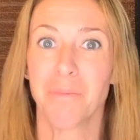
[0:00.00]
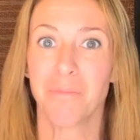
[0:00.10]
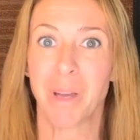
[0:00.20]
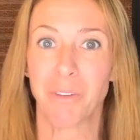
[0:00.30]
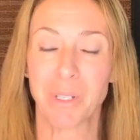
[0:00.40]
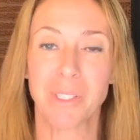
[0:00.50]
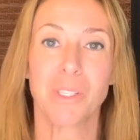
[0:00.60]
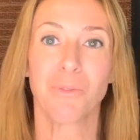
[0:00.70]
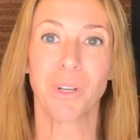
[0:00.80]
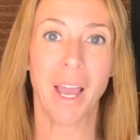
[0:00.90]
my
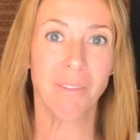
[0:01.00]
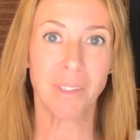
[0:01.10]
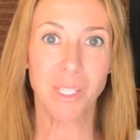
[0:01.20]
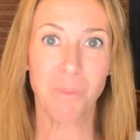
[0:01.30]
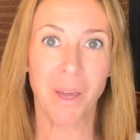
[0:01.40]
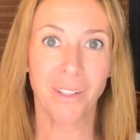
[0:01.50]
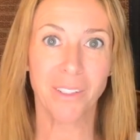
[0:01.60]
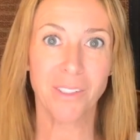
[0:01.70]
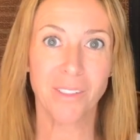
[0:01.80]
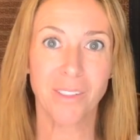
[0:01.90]
reasons for having these
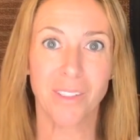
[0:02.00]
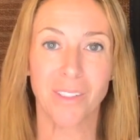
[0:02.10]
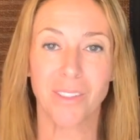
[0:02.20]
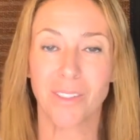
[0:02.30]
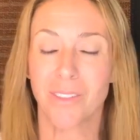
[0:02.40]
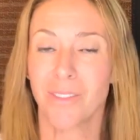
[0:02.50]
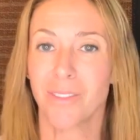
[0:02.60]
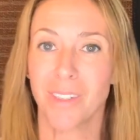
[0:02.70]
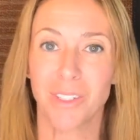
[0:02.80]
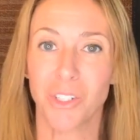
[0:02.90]
monitors is
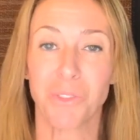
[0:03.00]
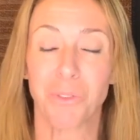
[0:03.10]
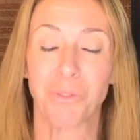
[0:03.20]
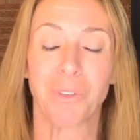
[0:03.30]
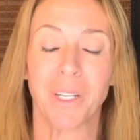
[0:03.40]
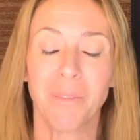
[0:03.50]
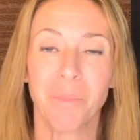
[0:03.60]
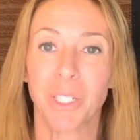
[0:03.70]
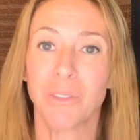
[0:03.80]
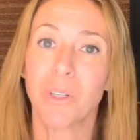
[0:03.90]
it's just for fun,
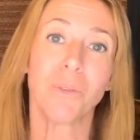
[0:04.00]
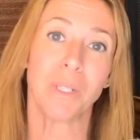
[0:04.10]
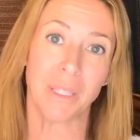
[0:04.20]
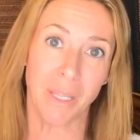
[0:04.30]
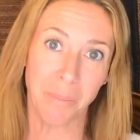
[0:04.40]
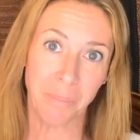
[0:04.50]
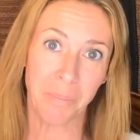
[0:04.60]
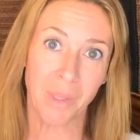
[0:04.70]
but you don't need them.